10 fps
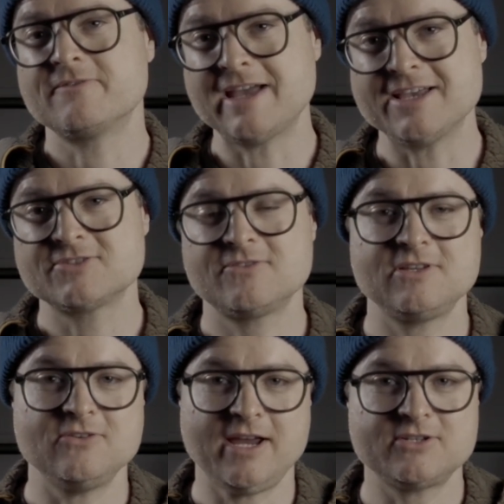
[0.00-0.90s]
faster
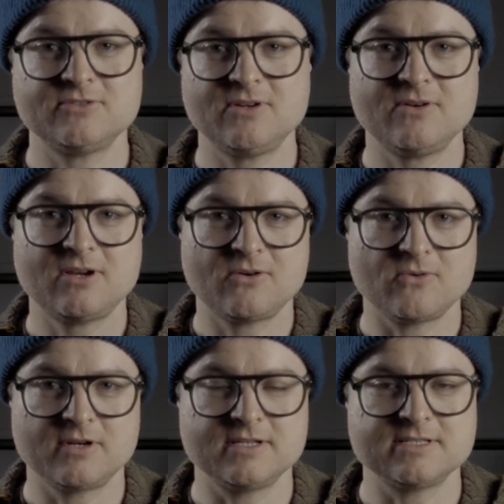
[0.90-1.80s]
than you're actually going
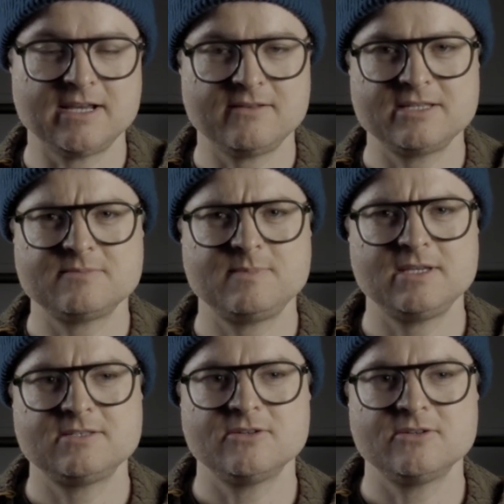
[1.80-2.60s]
according to satellite speed.